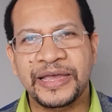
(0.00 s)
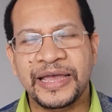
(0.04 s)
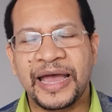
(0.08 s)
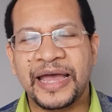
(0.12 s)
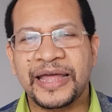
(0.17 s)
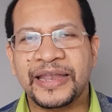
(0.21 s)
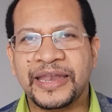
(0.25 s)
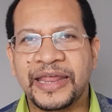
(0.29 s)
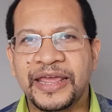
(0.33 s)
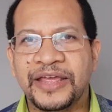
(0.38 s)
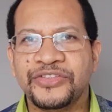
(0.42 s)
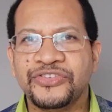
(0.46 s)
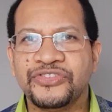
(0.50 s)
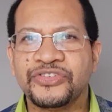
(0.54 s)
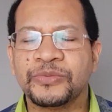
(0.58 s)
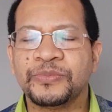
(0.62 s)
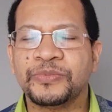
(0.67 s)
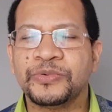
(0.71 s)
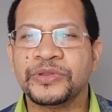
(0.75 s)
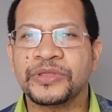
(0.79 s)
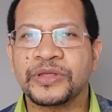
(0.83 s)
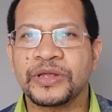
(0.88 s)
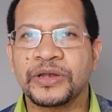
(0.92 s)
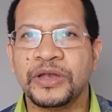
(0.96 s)
and ends up
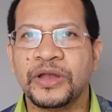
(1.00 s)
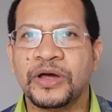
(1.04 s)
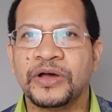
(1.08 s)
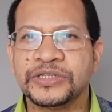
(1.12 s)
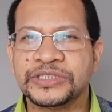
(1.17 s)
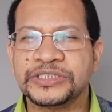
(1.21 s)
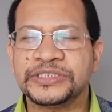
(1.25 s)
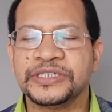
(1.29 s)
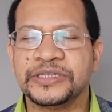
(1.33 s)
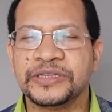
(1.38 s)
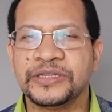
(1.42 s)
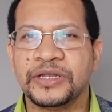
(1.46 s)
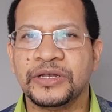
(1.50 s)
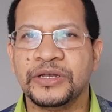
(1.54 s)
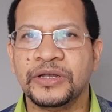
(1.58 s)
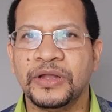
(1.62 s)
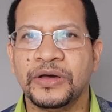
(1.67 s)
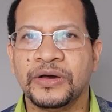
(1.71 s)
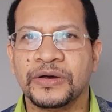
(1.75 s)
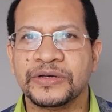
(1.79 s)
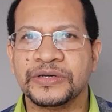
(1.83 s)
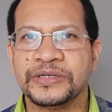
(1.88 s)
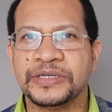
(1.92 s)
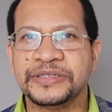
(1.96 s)
with clots in the
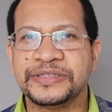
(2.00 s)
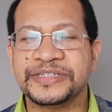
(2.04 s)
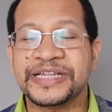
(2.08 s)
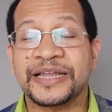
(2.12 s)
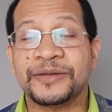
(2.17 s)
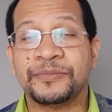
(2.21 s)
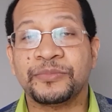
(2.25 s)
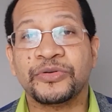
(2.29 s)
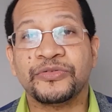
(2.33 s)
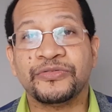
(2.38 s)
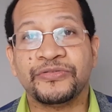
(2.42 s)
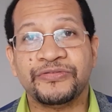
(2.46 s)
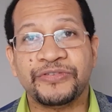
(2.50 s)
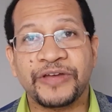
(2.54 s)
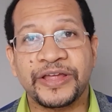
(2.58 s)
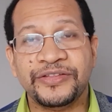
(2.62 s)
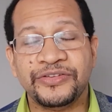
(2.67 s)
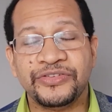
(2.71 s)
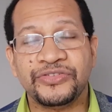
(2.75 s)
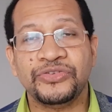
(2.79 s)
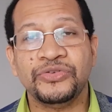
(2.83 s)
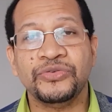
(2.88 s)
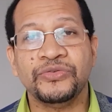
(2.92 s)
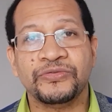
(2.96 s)
lung that
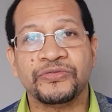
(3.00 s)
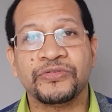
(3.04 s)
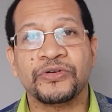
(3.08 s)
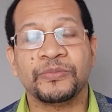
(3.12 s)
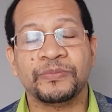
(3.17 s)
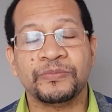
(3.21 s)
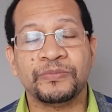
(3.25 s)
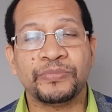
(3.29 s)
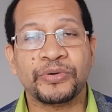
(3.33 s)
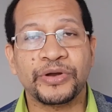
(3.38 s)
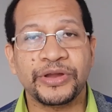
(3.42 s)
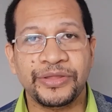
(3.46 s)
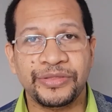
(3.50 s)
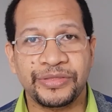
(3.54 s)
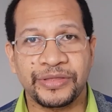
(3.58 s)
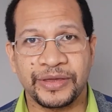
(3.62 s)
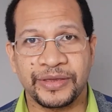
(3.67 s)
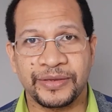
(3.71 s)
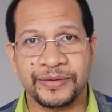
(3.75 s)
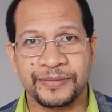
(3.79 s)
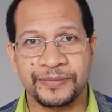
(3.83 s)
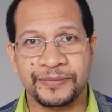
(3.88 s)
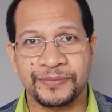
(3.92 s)
prevents you from breathing.